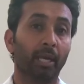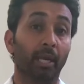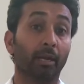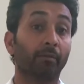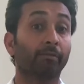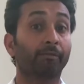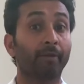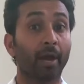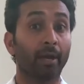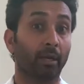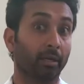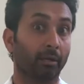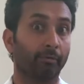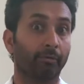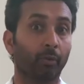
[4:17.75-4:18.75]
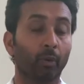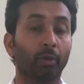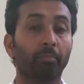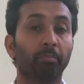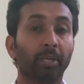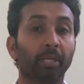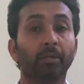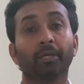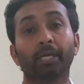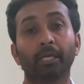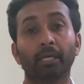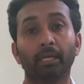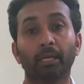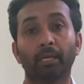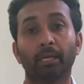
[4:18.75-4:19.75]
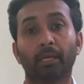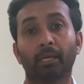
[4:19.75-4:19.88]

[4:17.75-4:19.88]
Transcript: And then finally, affordability,